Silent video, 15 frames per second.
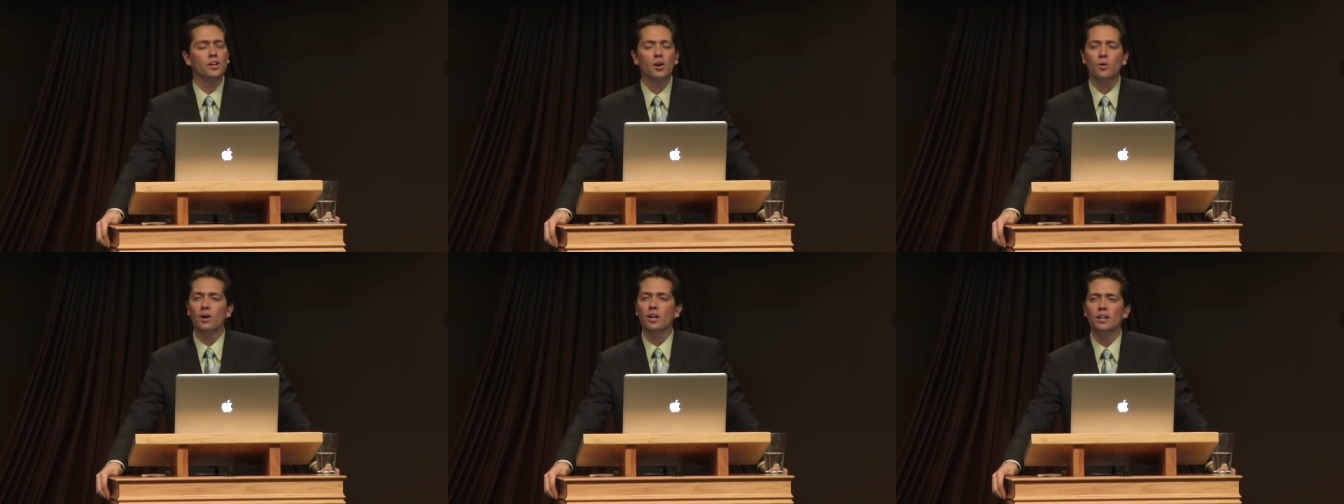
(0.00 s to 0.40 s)

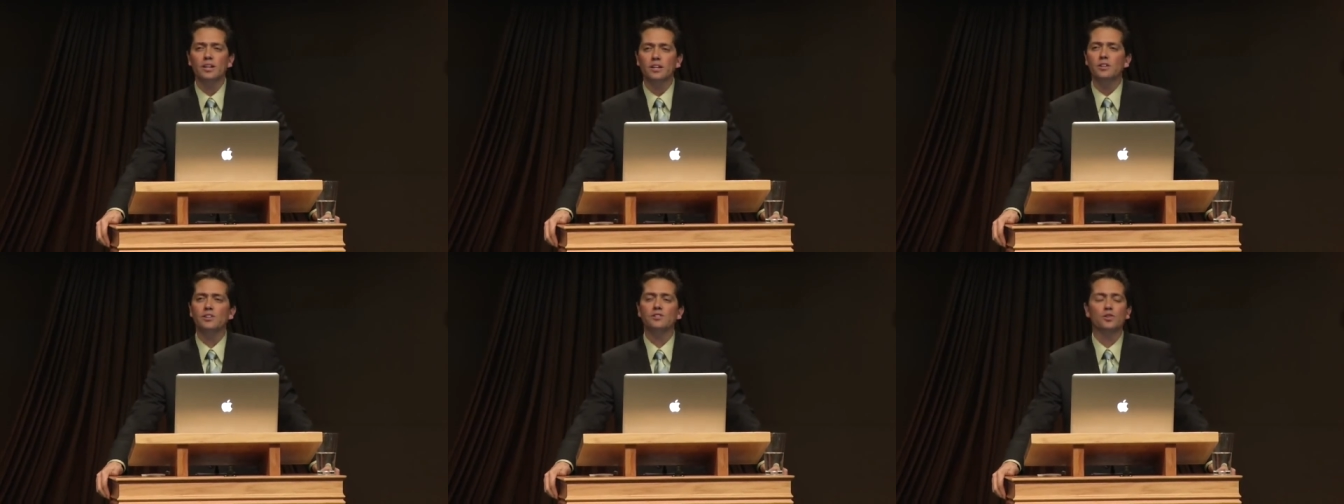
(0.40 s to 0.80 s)
you know what?
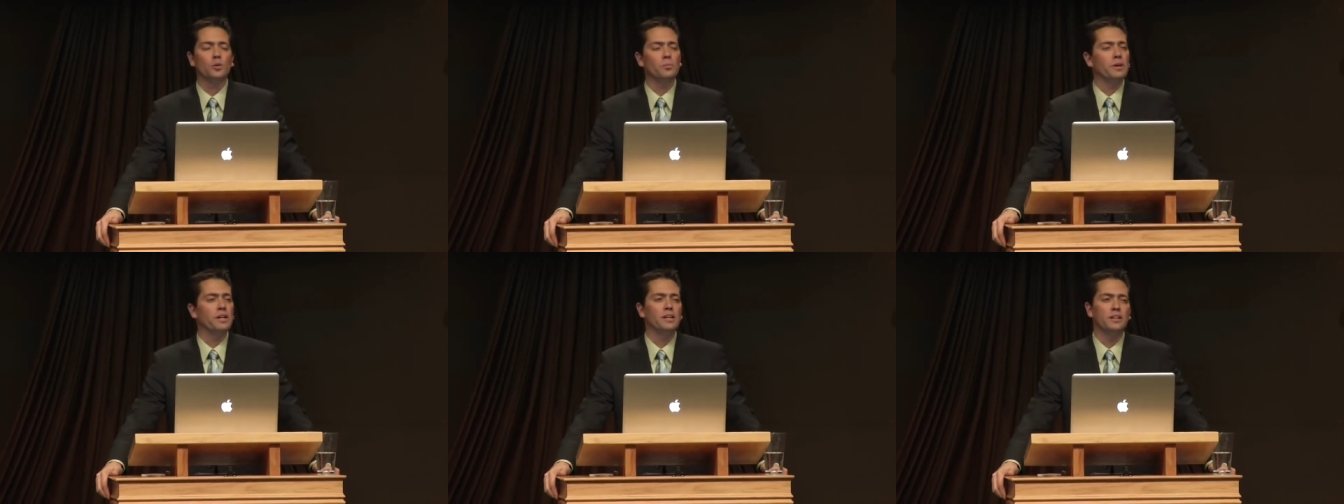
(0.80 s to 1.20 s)
You just
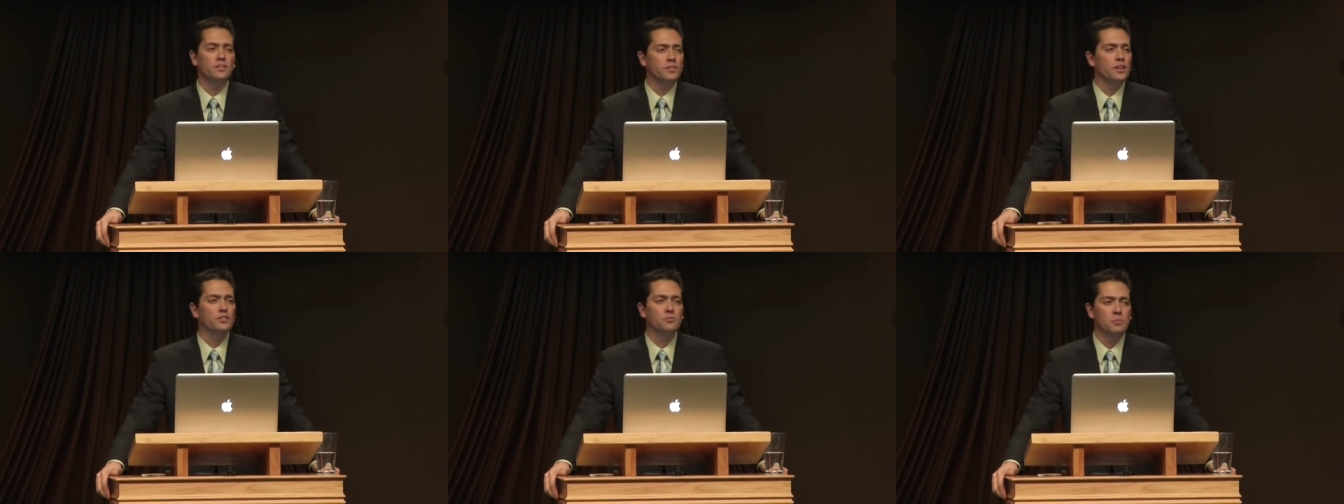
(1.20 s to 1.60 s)
don't make any
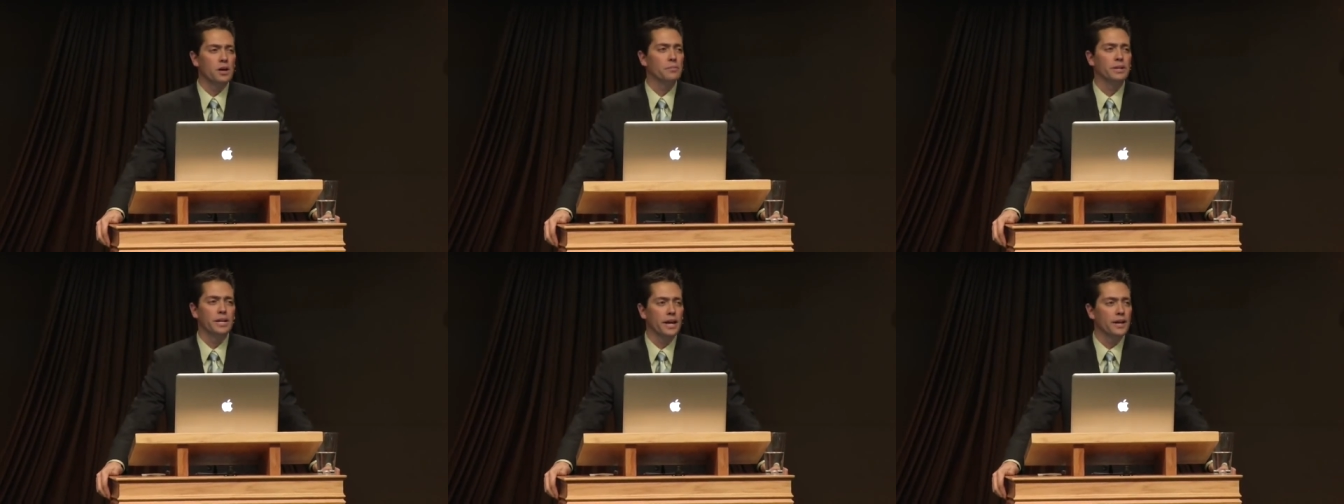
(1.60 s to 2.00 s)
sense,
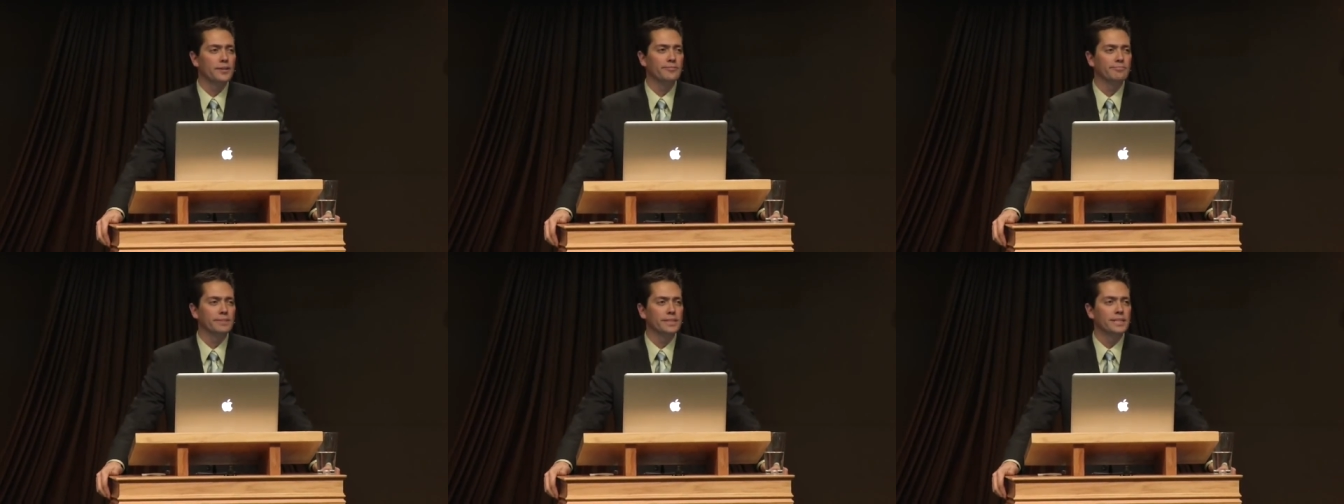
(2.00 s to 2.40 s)
mom and dad.